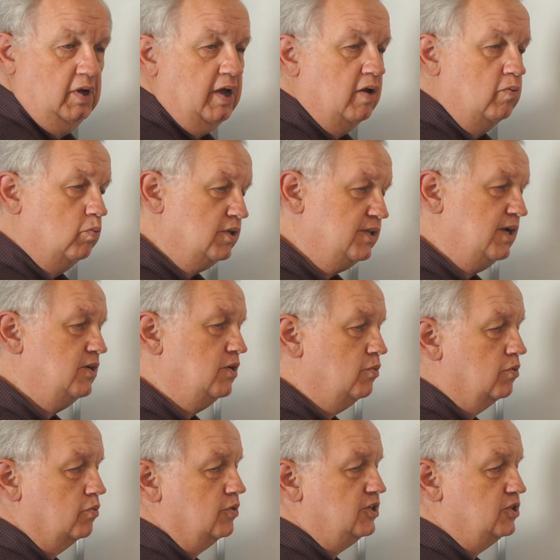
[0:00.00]
And what they
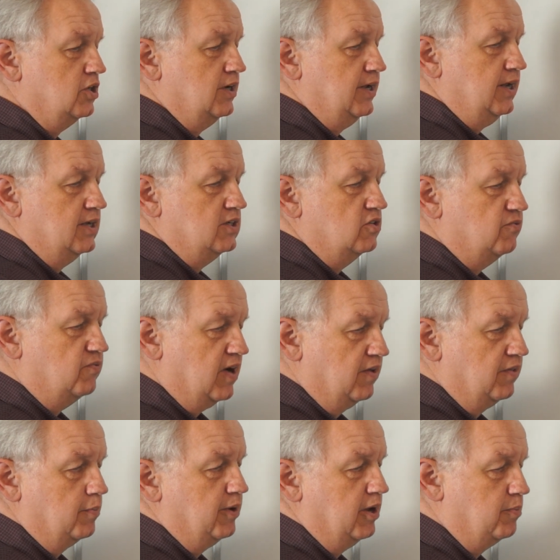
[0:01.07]
do originally is file
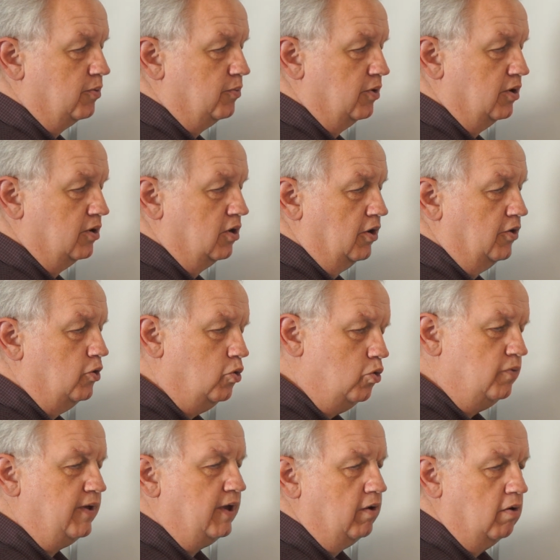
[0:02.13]
the paperwork on
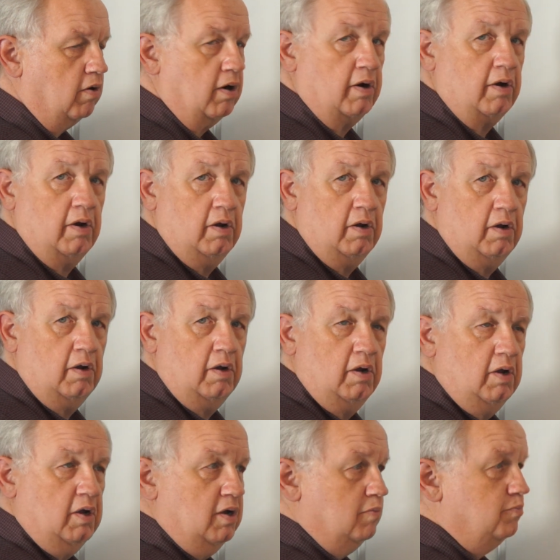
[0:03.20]
who they are,
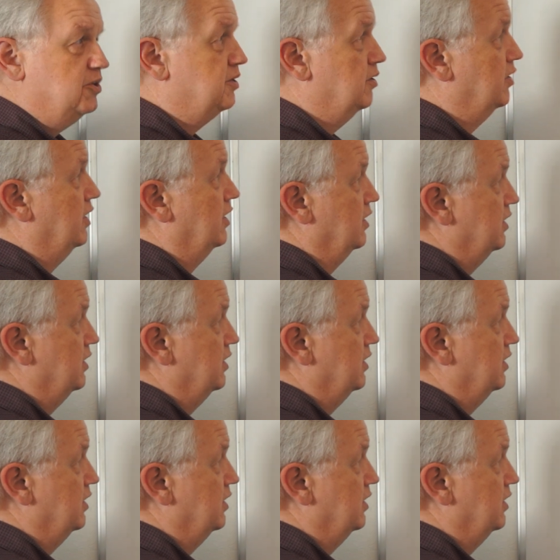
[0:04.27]
but they're going to